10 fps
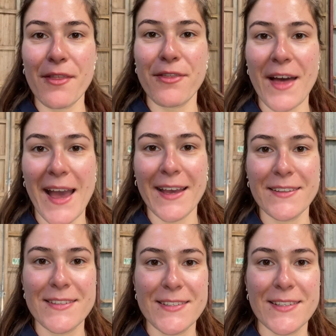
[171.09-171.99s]

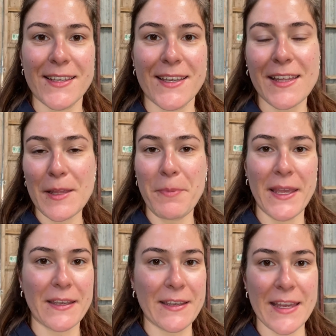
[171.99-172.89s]
that
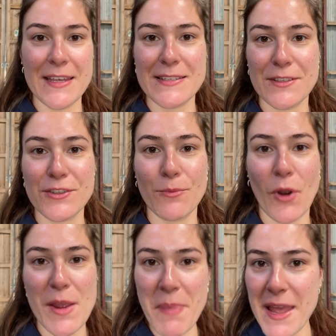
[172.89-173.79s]
clipping is in some
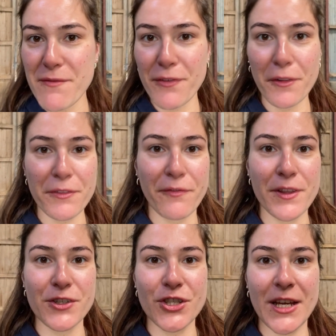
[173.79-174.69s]
way painful for
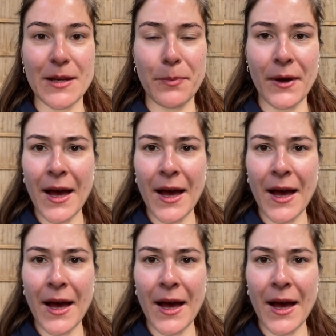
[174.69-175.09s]
the sheep.